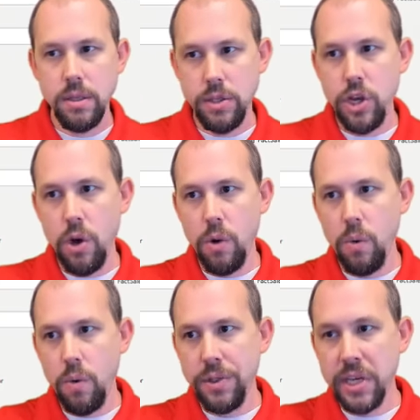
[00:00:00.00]
you
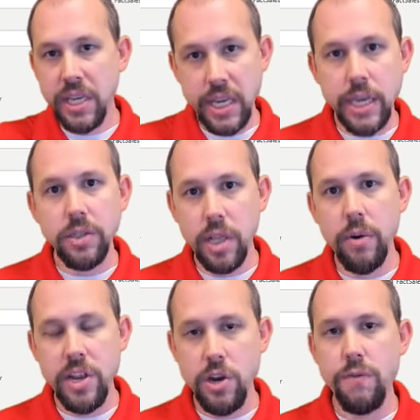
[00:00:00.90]
know, the keys that
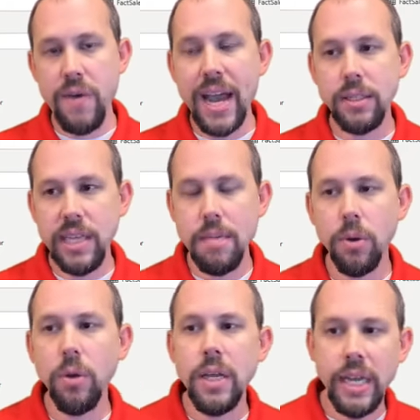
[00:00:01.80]
are in your fact
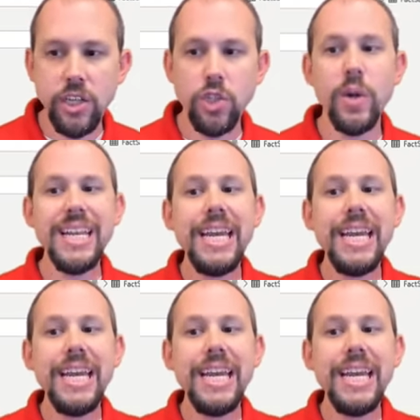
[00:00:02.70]
table and do an